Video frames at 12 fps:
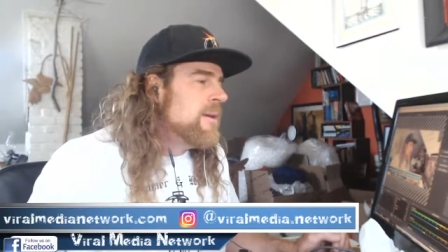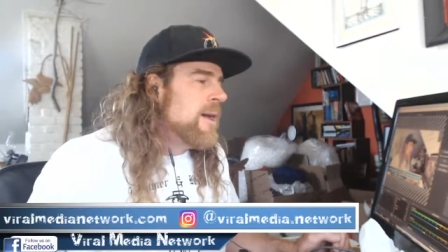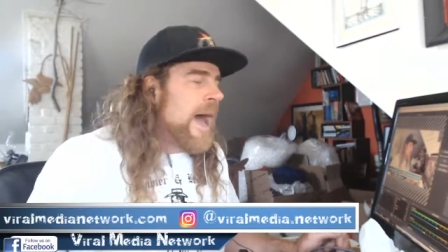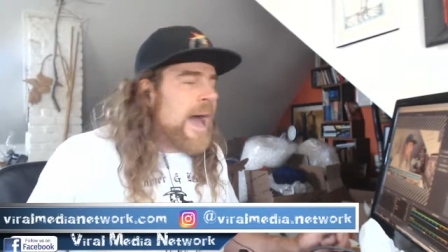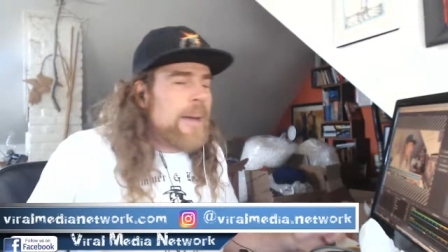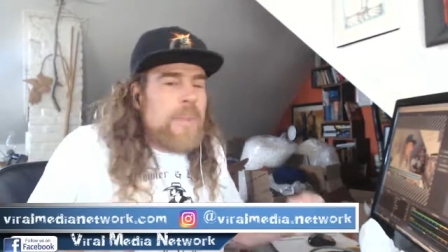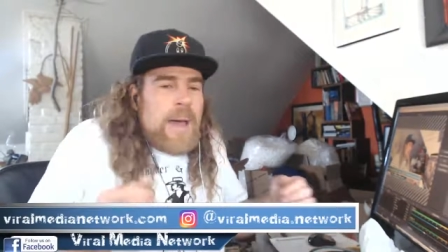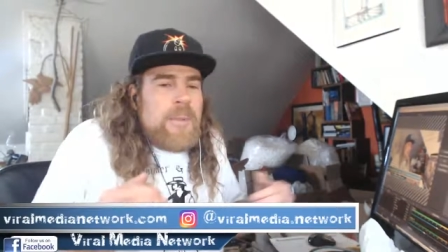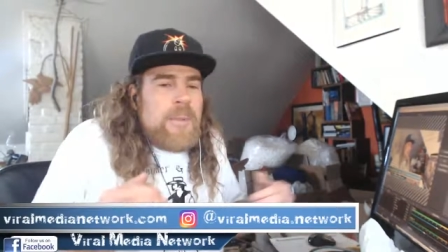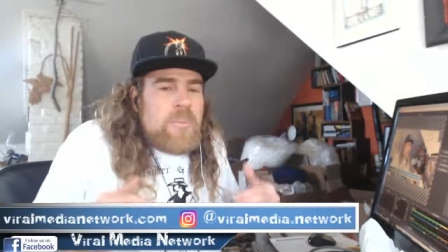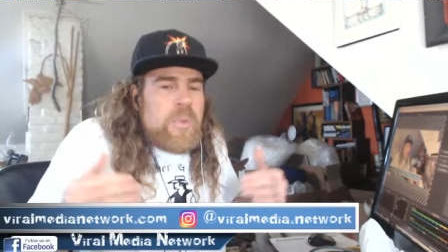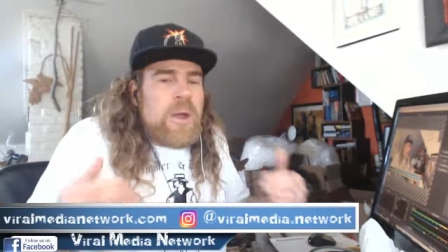I'm I'm
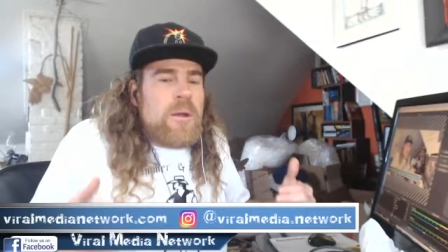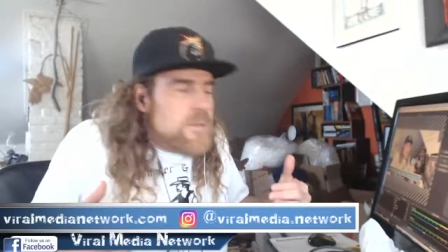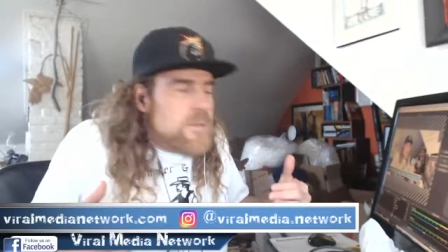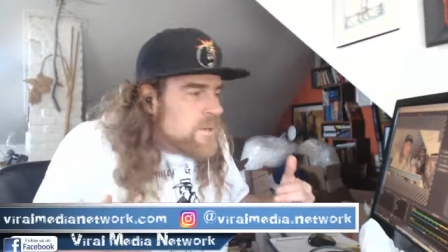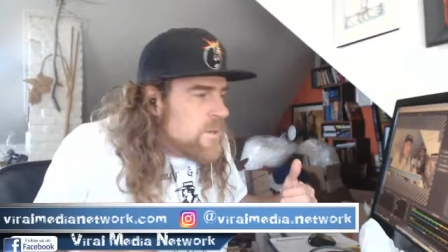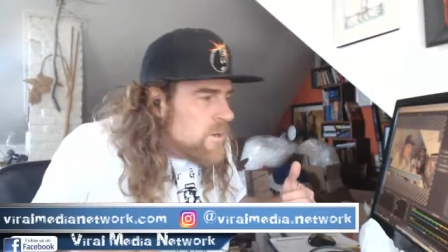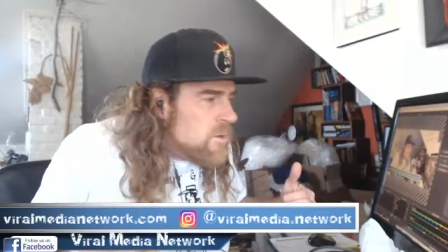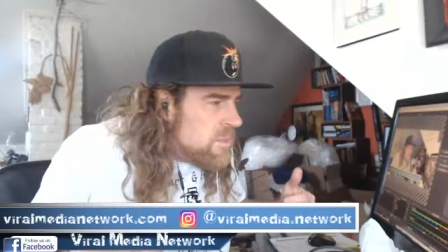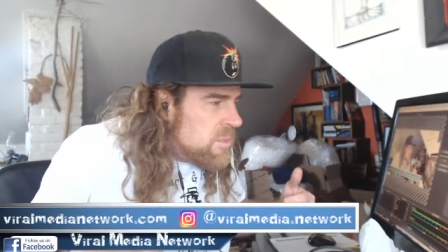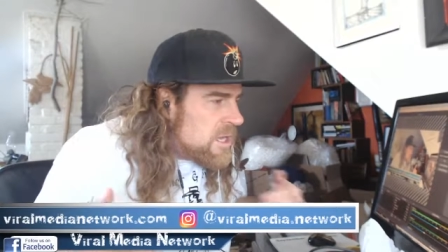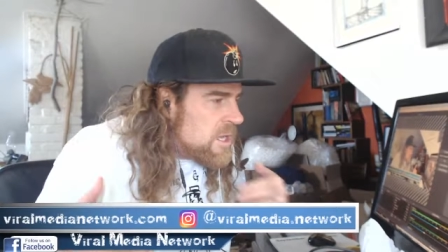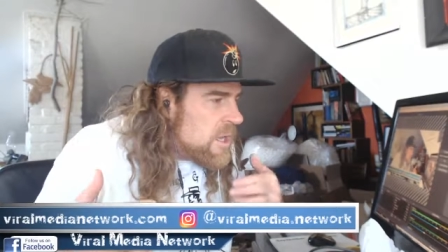embarrassed to,
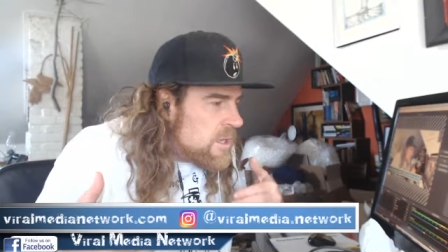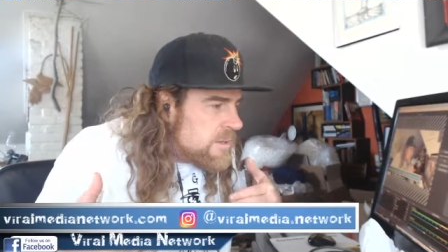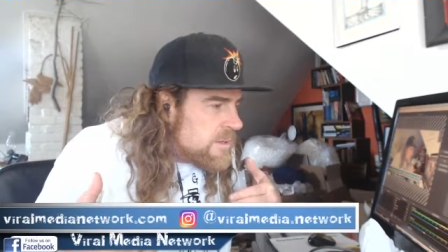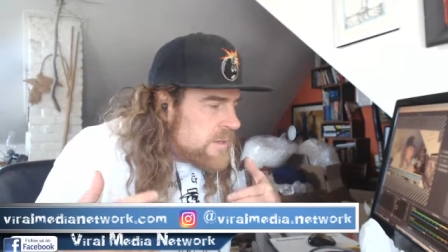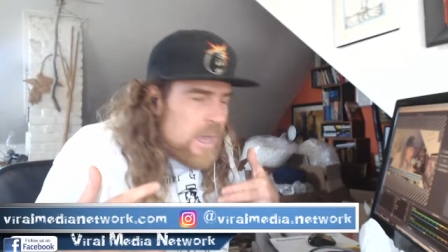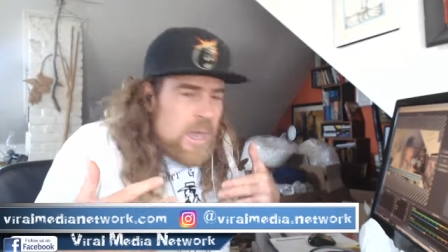because